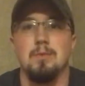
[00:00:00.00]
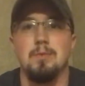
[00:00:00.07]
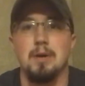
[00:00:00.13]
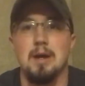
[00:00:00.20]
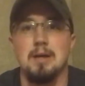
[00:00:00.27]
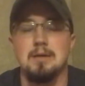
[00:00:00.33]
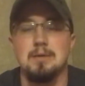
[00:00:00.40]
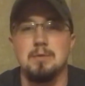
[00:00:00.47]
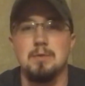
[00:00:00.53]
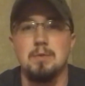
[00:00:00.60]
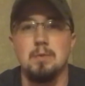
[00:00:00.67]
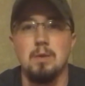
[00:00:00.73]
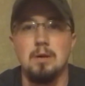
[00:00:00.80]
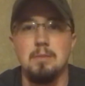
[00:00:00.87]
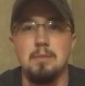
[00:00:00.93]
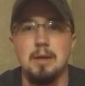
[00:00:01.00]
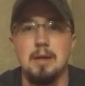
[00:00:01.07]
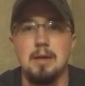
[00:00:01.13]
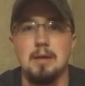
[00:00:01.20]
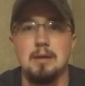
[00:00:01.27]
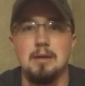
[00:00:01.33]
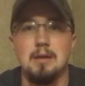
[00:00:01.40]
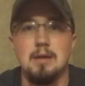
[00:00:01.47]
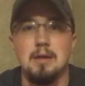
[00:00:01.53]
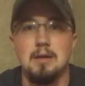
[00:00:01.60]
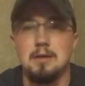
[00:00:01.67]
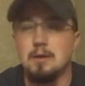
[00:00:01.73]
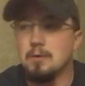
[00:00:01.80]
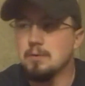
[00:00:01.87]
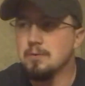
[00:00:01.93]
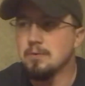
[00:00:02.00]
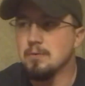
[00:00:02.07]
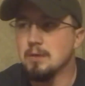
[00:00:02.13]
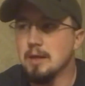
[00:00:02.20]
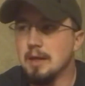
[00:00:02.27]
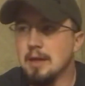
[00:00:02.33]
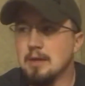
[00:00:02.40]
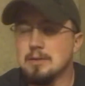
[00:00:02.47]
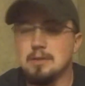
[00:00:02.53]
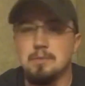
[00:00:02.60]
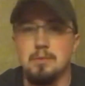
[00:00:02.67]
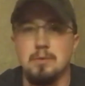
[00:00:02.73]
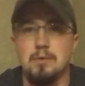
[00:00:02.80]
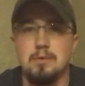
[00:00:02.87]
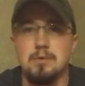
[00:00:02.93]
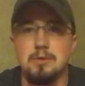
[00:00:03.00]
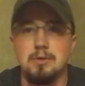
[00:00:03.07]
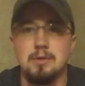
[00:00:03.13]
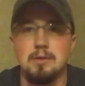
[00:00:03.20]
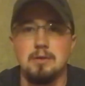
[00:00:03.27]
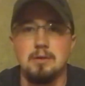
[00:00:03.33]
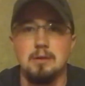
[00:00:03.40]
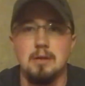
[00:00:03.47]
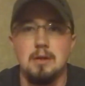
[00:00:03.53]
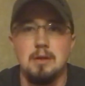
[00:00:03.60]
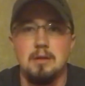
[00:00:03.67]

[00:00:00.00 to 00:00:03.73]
practice with one mag, going through the house and pulling a trigger,